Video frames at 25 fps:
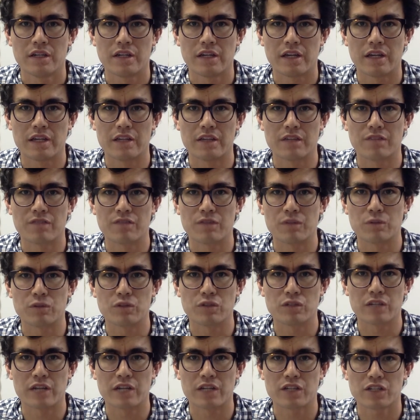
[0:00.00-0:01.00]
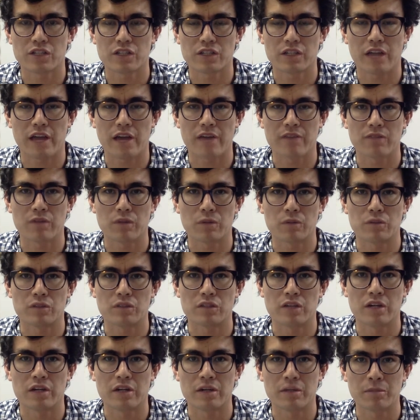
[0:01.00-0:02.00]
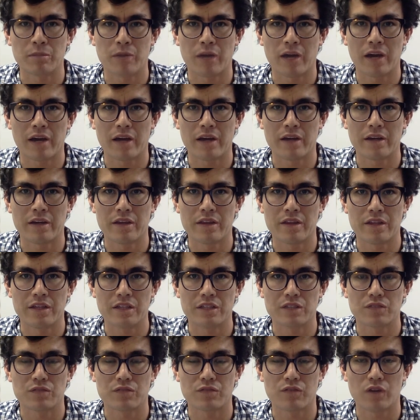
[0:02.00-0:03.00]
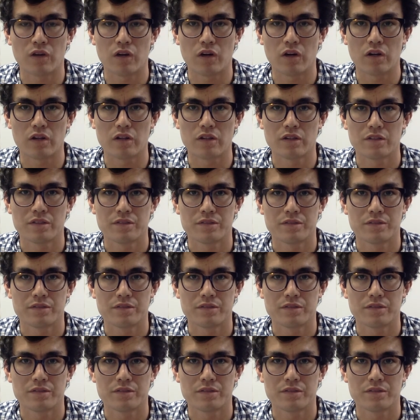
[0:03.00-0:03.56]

in the future, and I should have those done by this fall.